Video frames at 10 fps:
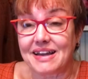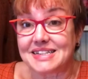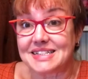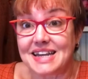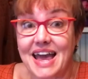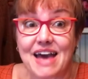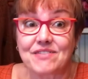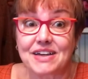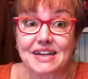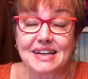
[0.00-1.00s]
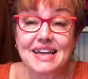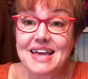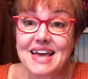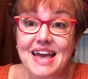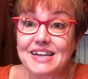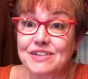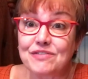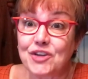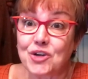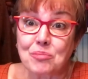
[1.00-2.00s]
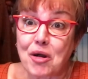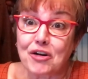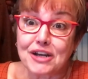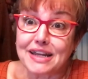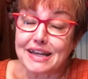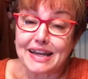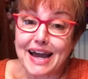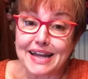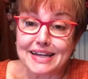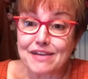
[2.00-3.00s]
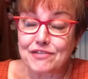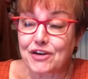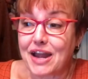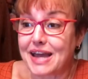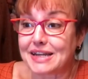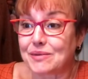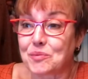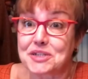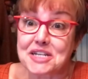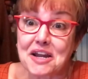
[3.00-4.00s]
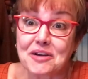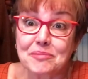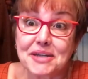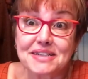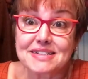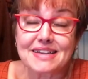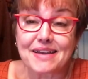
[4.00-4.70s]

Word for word: I didn't have a end of year party. I never had a retirement.